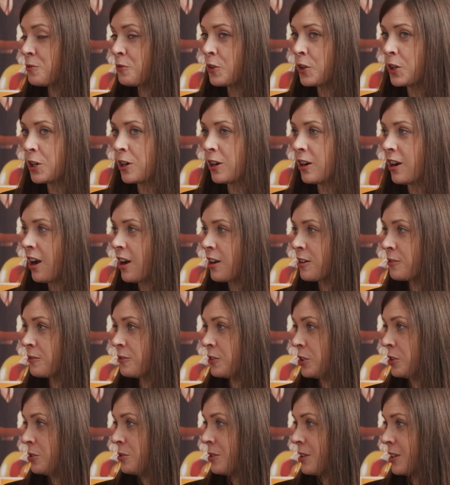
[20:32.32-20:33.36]
for our
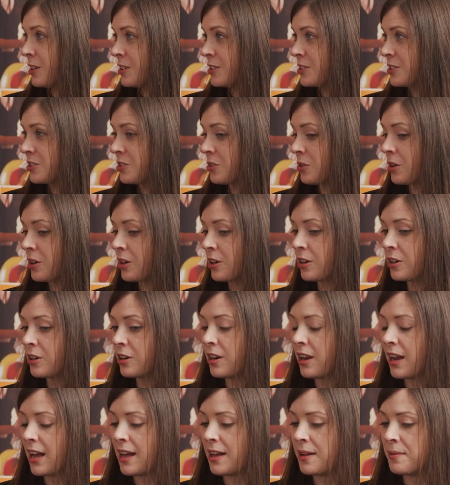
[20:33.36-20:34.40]
viewers,
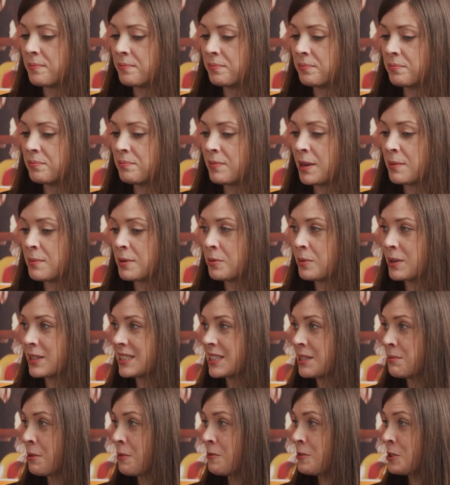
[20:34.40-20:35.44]
or maybe
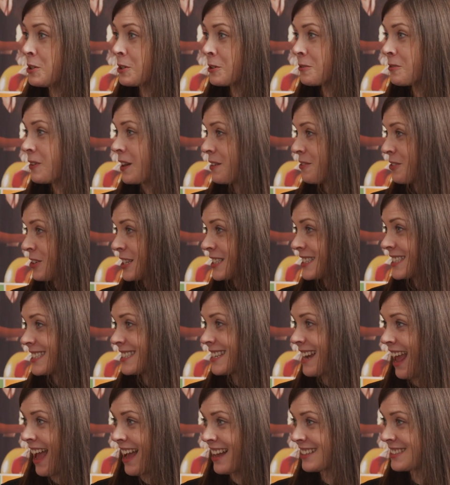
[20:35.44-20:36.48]
what some of your favorite
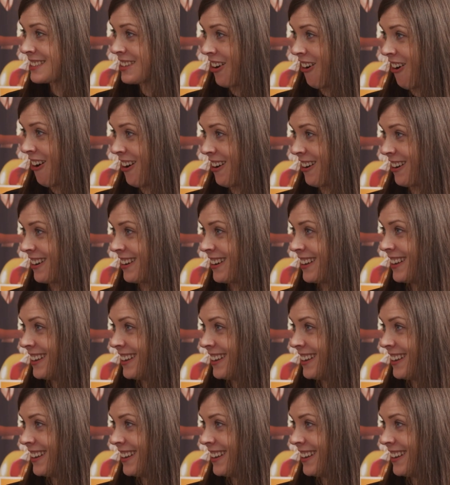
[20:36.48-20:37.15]
snacks are.